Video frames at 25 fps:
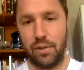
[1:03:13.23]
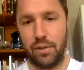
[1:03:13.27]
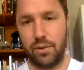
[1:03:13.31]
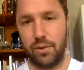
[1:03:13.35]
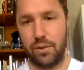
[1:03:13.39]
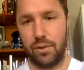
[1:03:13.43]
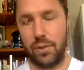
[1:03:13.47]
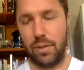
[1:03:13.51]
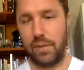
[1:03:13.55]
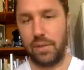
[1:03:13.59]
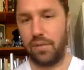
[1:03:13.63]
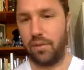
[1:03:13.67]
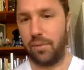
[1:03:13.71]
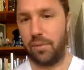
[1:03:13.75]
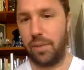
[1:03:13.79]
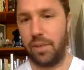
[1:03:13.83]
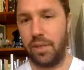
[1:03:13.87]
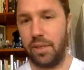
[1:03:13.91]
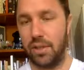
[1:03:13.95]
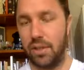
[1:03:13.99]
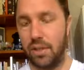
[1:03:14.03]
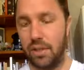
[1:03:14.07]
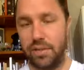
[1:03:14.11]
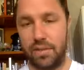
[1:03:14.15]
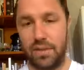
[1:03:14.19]

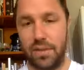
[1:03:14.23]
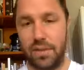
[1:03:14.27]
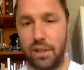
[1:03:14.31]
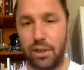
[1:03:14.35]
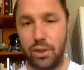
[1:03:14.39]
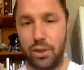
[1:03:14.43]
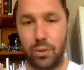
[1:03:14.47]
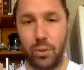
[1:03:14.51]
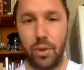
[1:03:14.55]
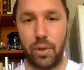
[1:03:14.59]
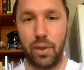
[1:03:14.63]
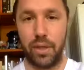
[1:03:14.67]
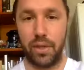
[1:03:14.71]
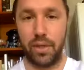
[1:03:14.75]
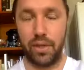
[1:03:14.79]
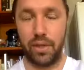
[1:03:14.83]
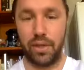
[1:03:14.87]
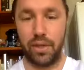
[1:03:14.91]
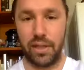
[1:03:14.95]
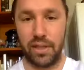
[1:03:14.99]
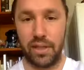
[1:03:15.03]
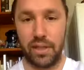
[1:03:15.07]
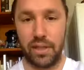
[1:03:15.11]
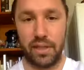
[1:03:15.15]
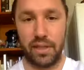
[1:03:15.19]
transformation of sexual
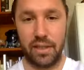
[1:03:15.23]
energy.